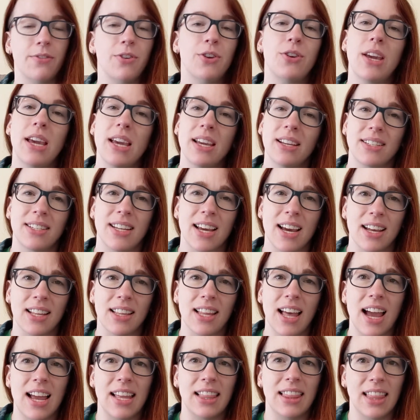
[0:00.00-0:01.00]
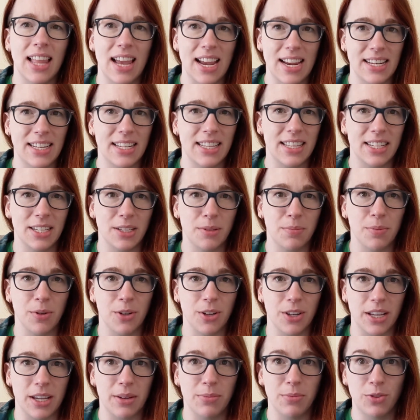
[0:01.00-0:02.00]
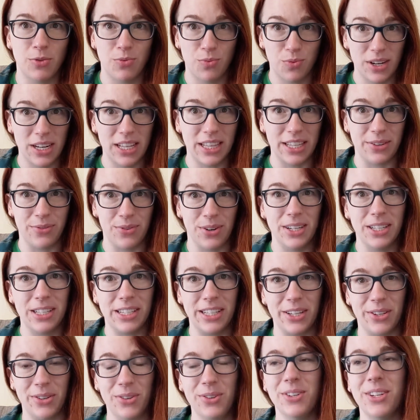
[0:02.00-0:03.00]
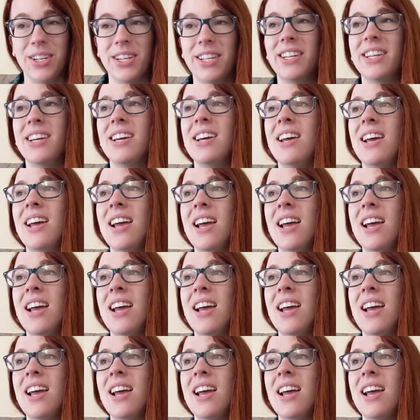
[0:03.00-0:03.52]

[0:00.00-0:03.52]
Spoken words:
if you can't tell, I liked this book. It was really, really good.